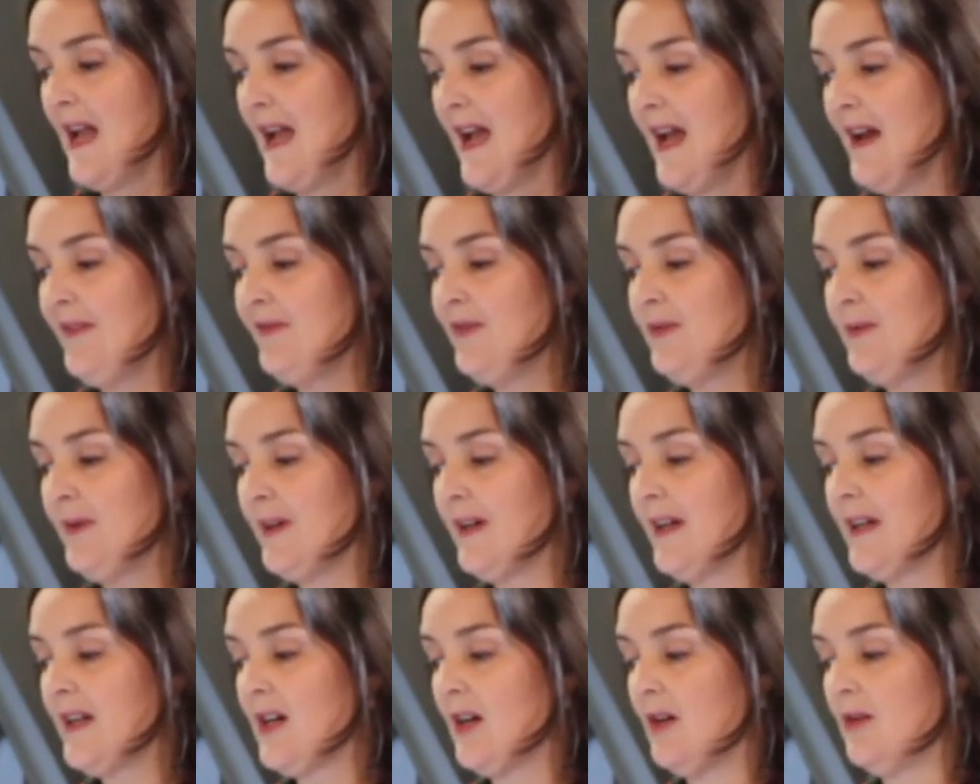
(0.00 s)

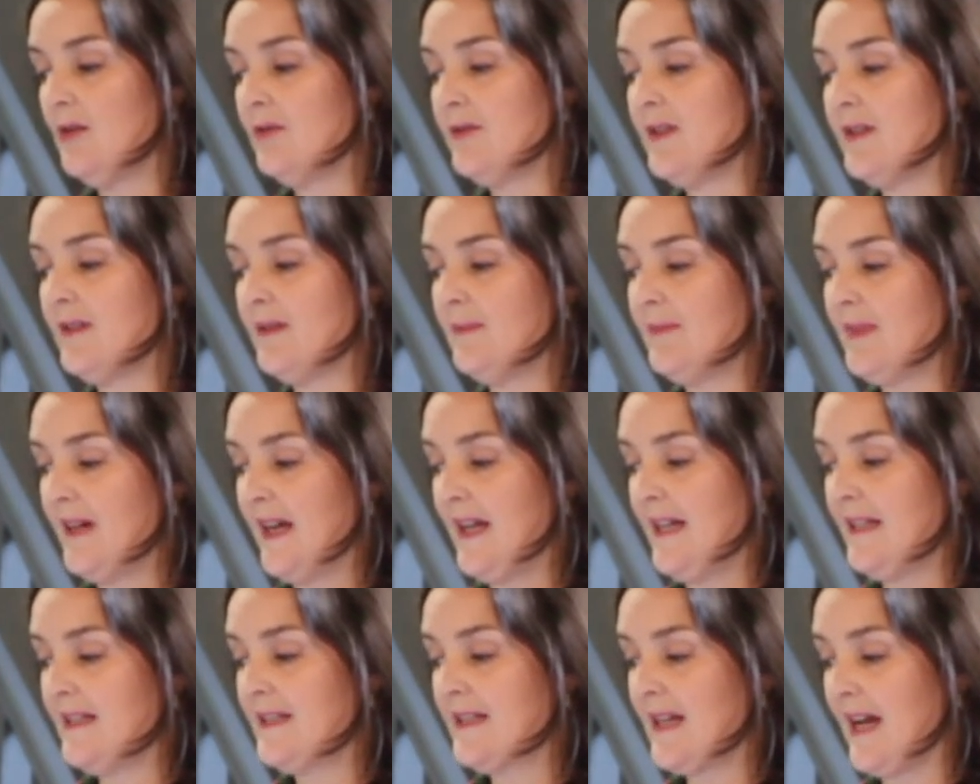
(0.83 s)
Everywhere I go, the number
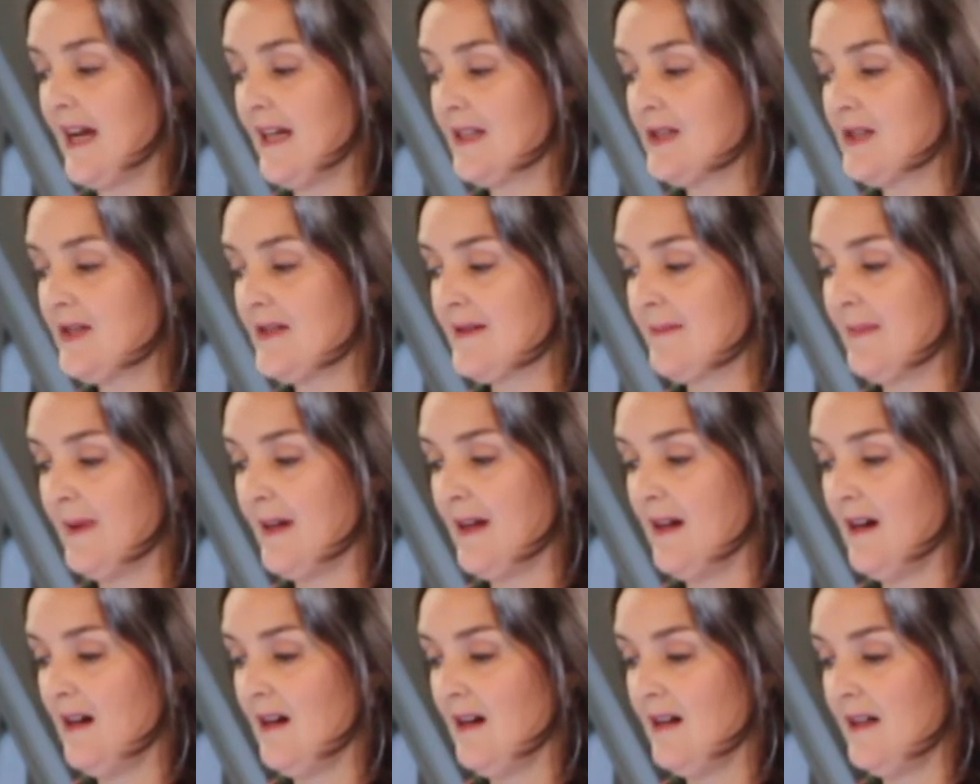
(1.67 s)
8 catches my
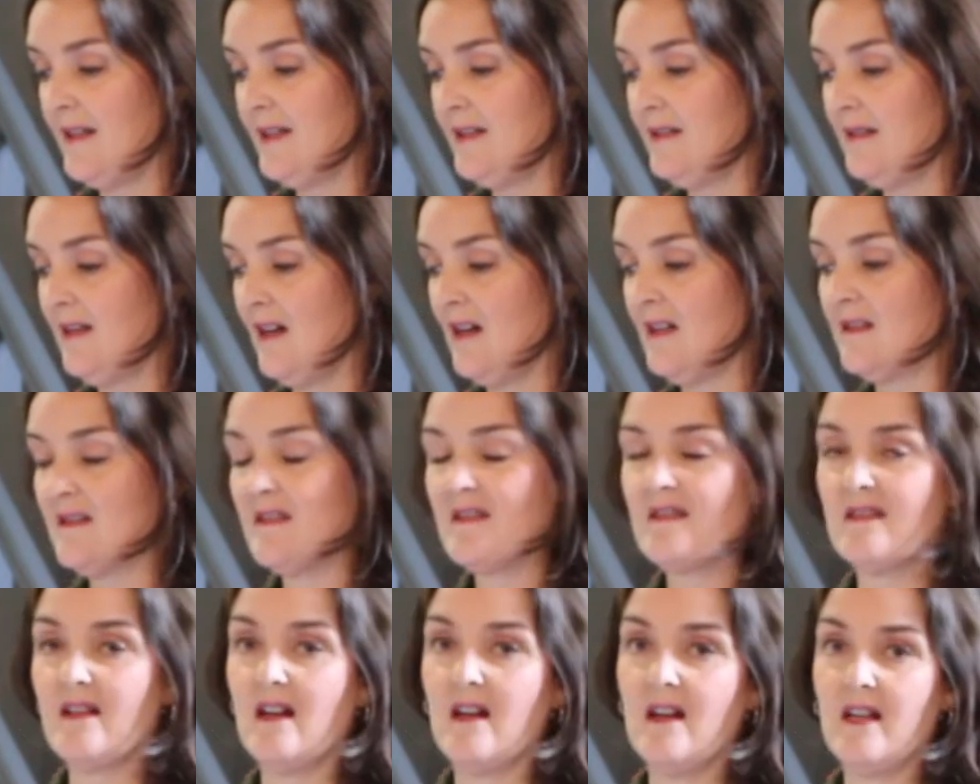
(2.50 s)
eye, on
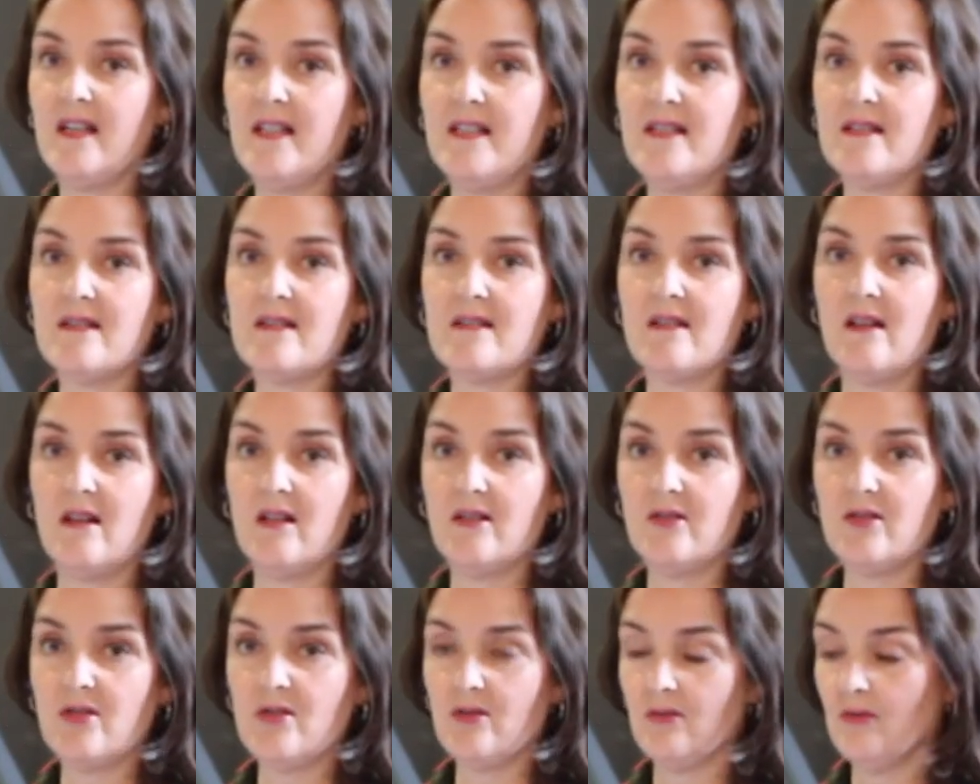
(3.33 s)
signs,
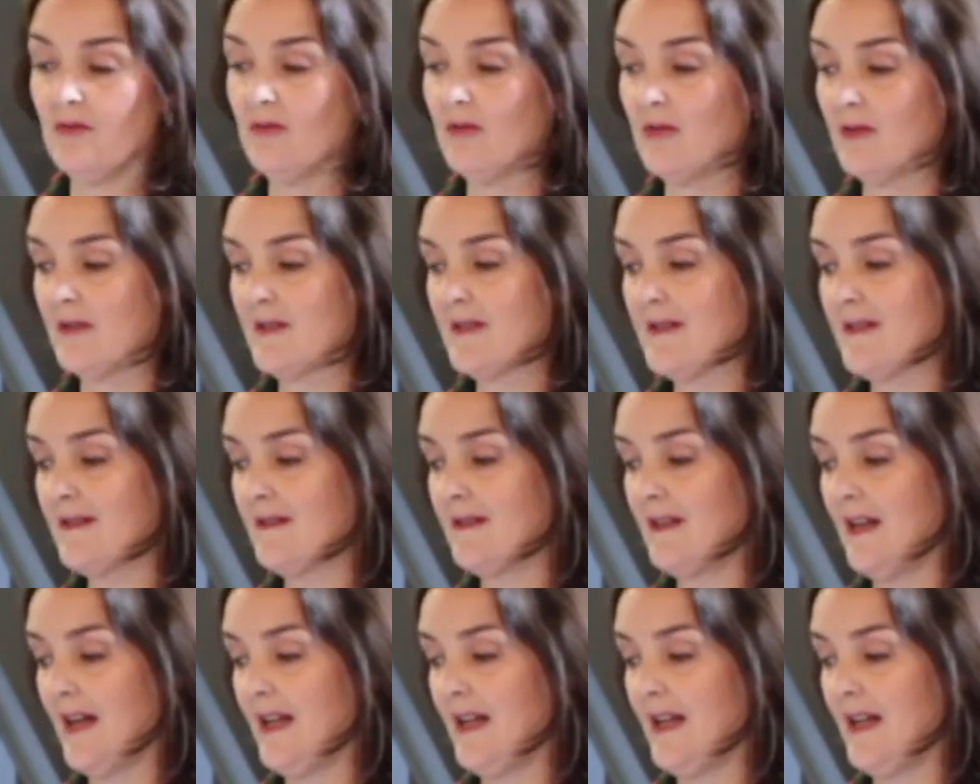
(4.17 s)
on doors,